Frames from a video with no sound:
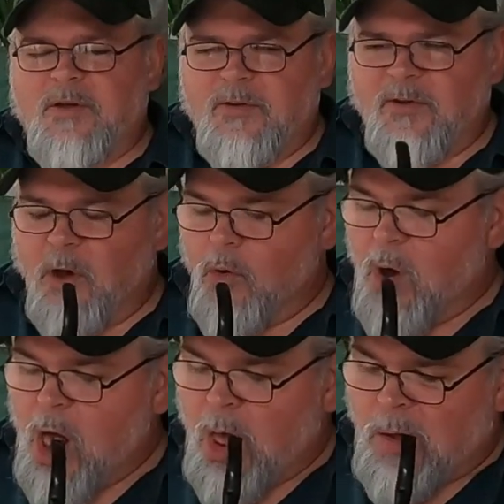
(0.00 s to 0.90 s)

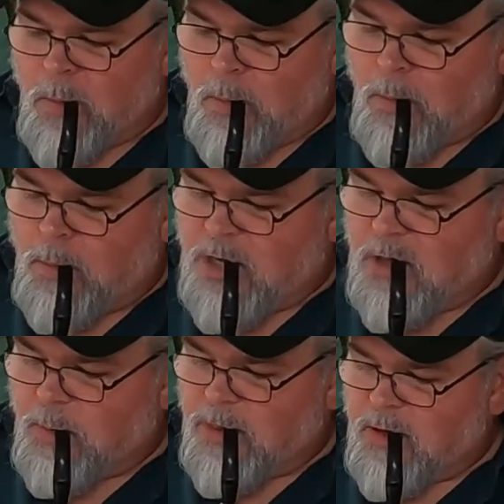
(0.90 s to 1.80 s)
So
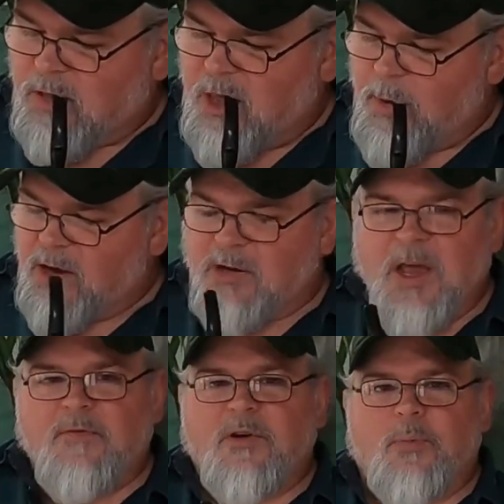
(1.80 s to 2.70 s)
him actually
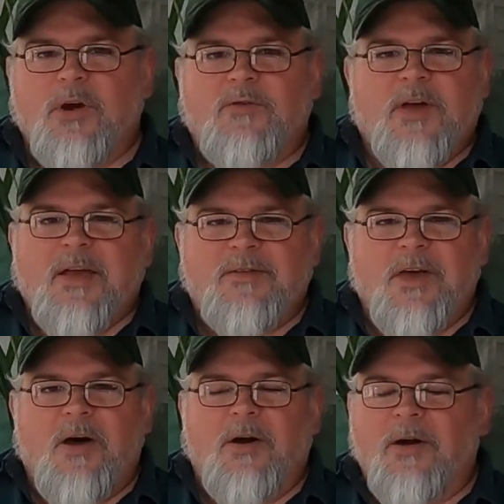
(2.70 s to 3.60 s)
having a pretty fast
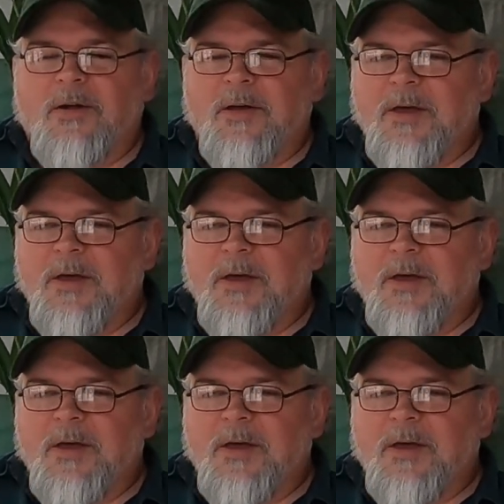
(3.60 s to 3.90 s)
car